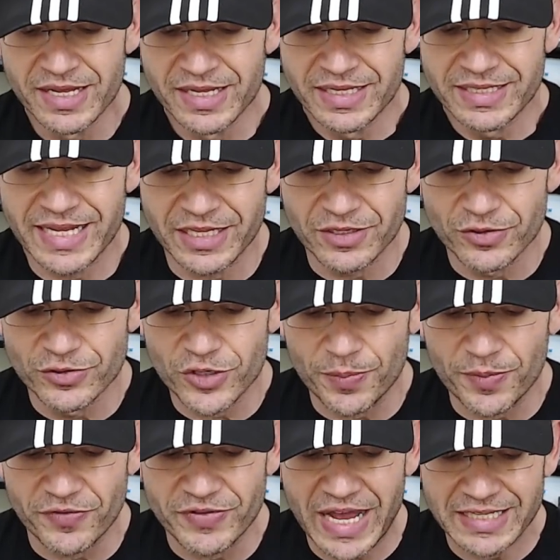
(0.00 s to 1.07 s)
Then on top
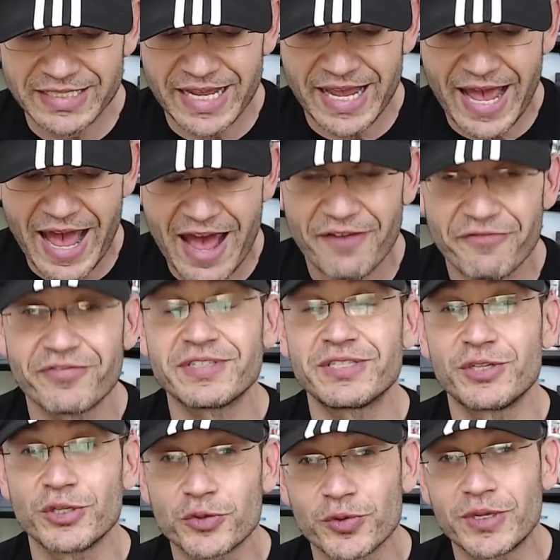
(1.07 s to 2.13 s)
of that, they have
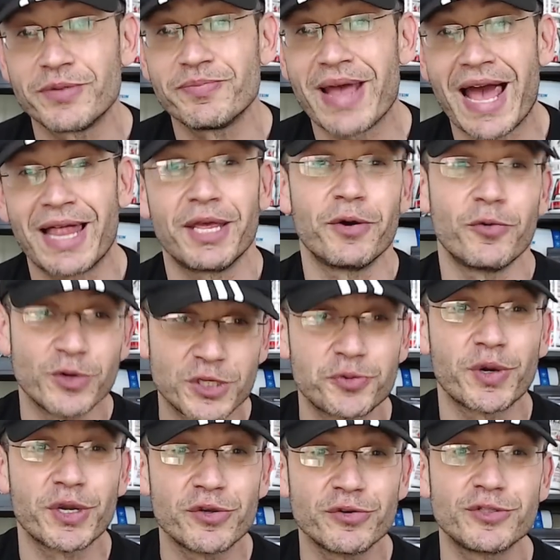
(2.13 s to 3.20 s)
citrulline malate, which
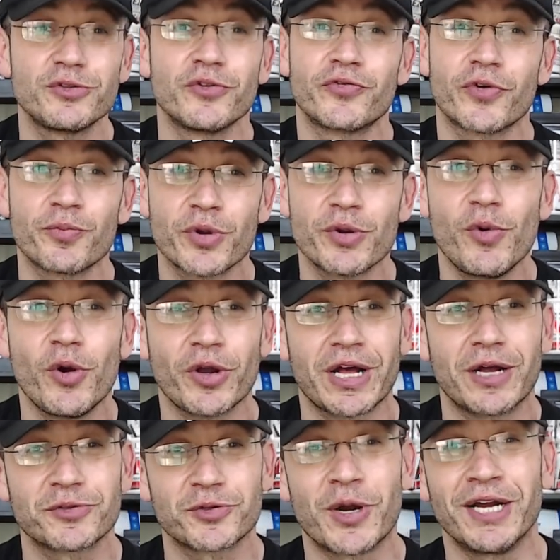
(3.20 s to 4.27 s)
we're used to from
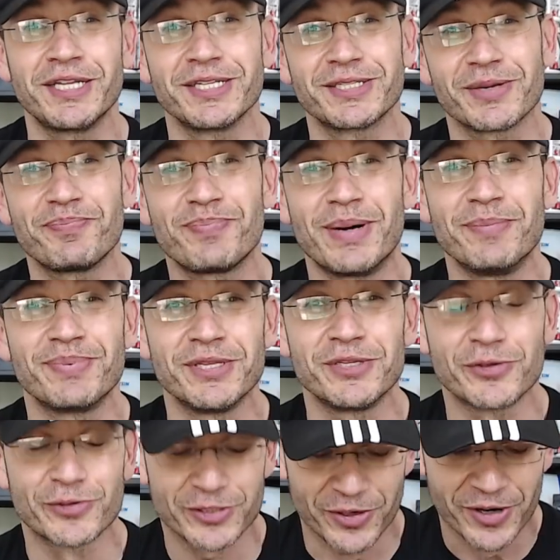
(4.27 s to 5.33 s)
pre-workouts, right? It's a pump
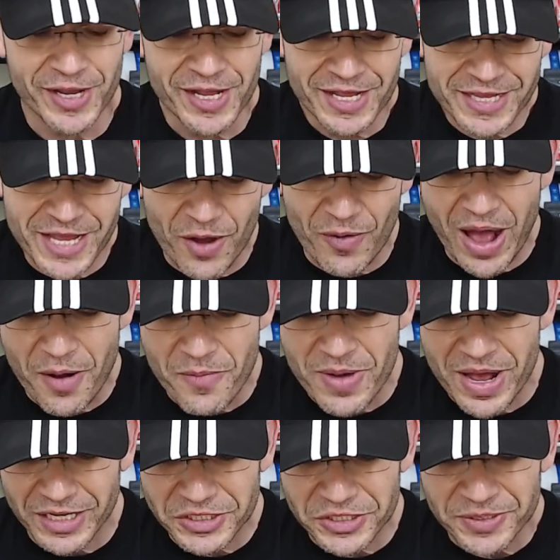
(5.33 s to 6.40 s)
inducer. Now, how
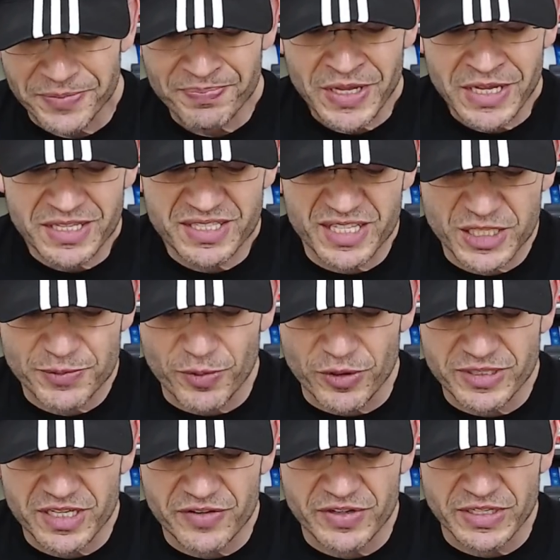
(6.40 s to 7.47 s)
much?
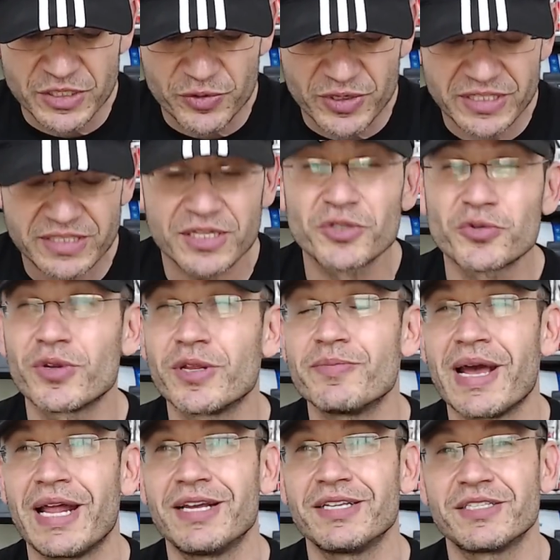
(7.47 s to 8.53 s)
6.73 citrulline
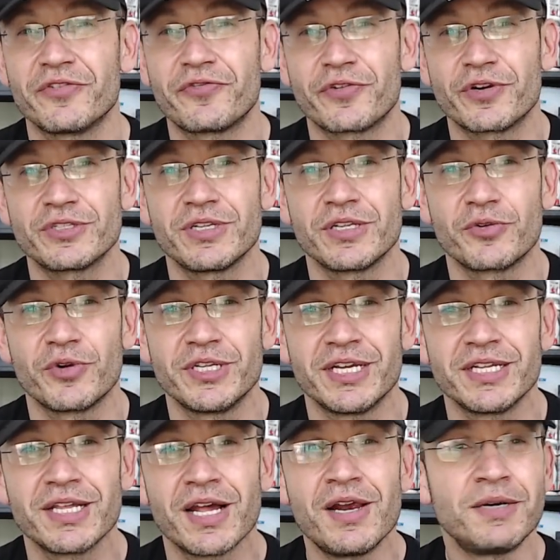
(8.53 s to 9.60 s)
malate is the first
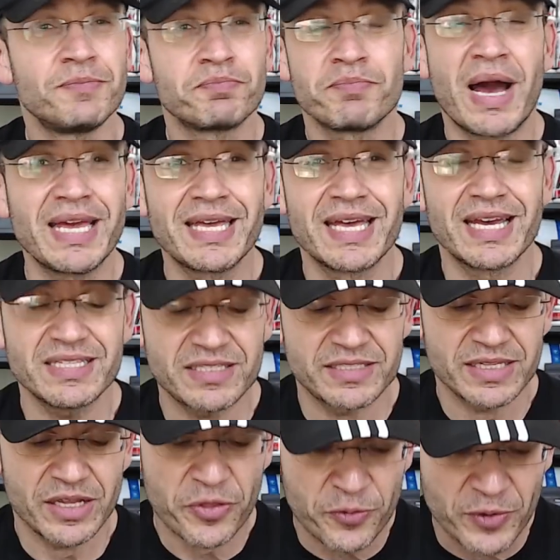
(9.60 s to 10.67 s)
ingredient. My guess,
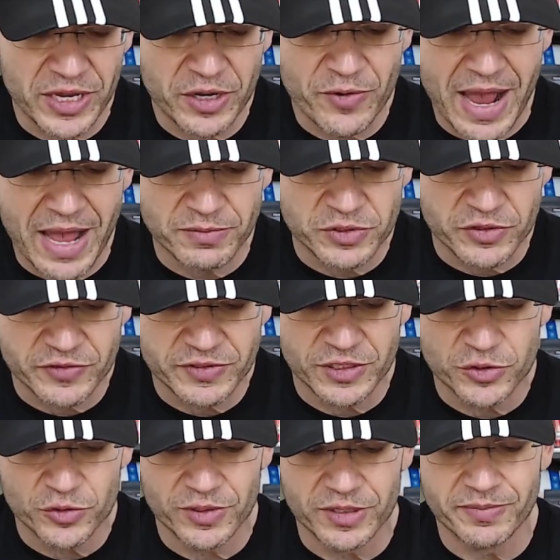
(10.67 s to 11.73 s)
3 grams of
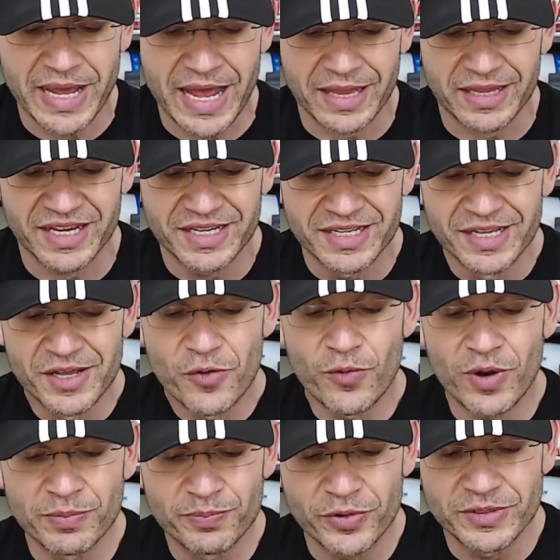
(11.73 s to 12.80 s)
citrulline malate,
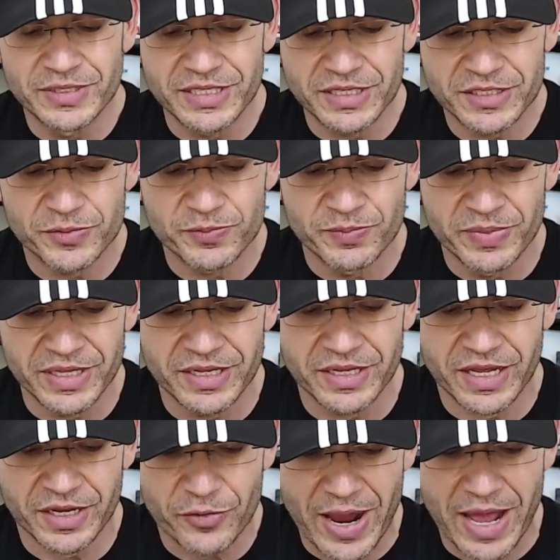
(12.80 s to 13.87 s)
1.6
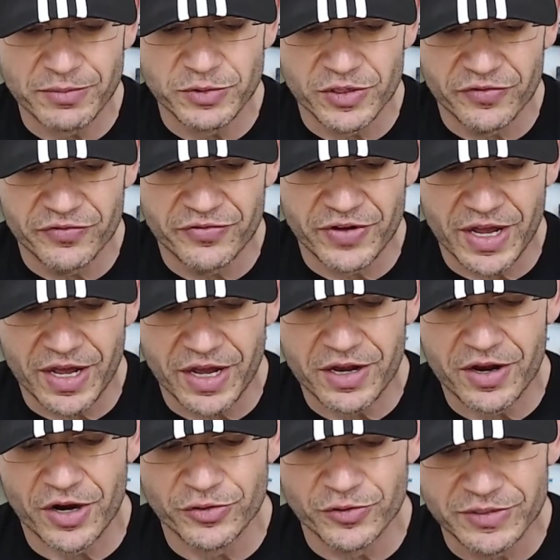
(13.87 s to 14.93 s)
milligrams of
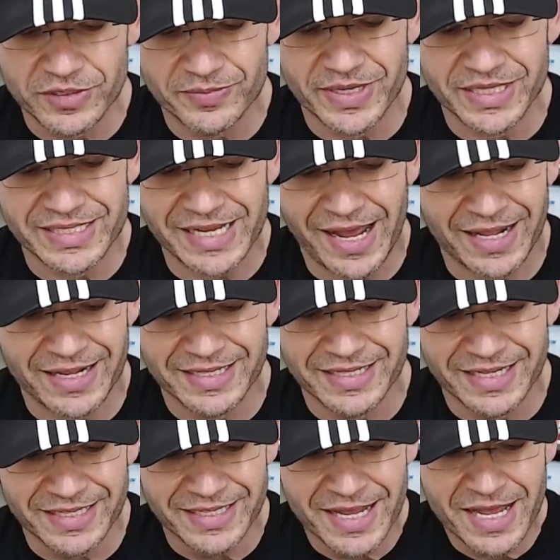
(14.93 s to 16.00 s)
carnosine
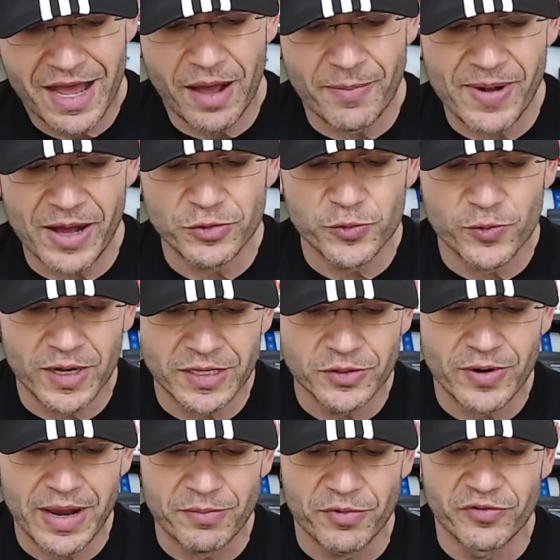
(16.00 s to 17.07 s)
beta-alanine, about 1
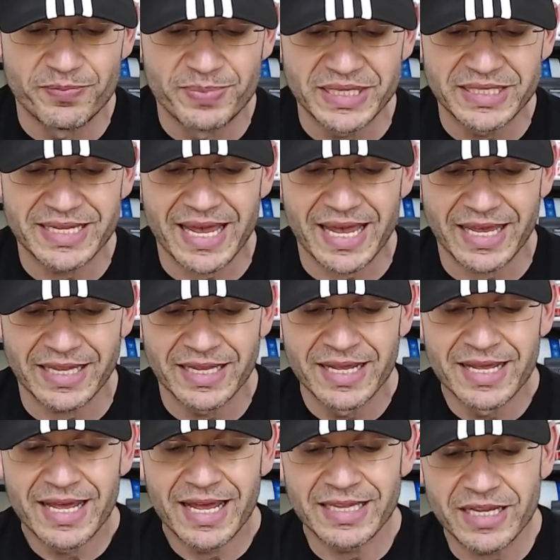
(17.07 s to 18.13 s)
gram of betaine,
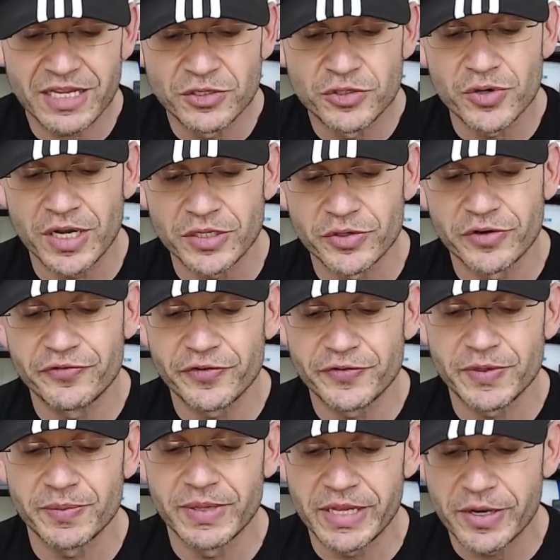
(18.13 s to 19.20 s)
and then
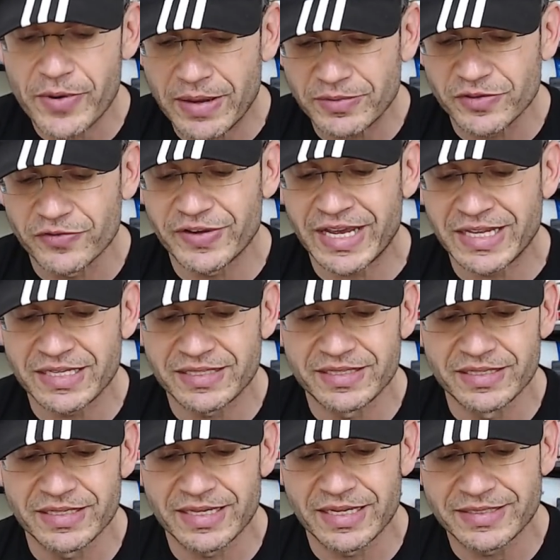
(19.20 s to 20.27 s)
250 milligrams of
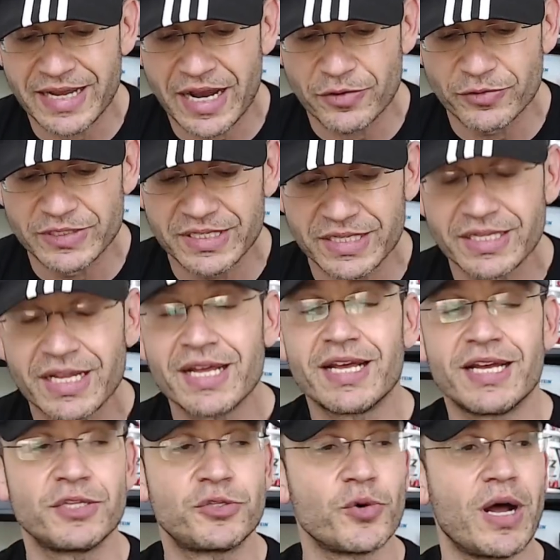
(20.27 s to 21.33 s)
N-acetyl-tyrosine,
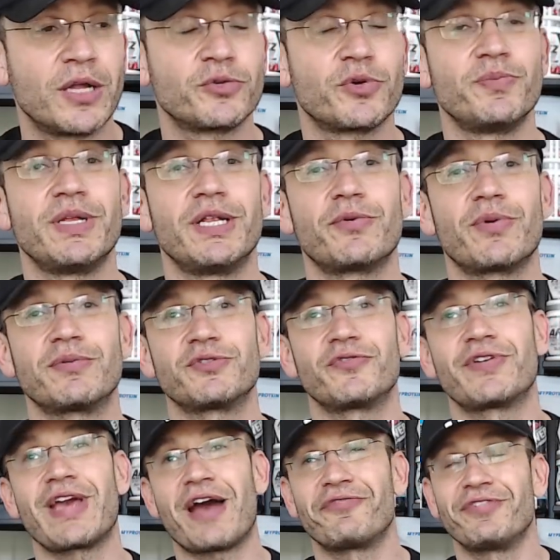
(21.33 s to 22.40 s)
and 200 milligrams of
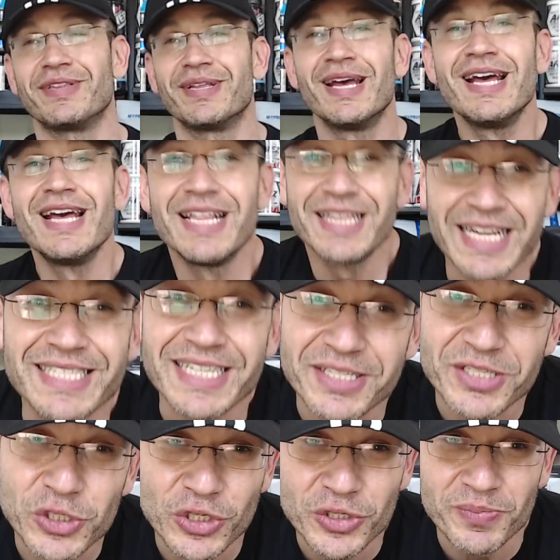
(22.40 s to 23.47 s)
caffeine. This is
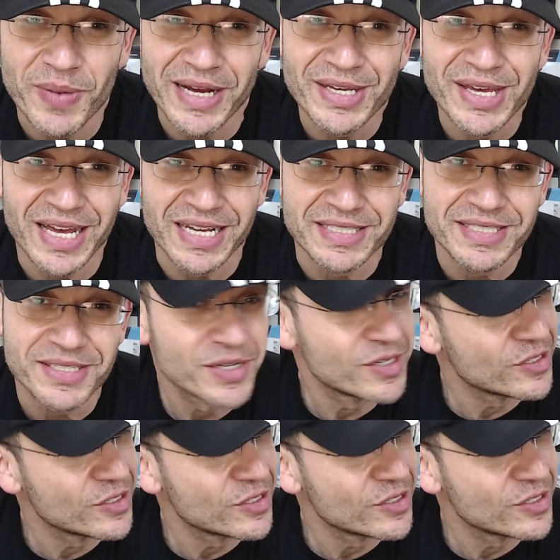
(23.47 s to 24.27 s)
just my guess.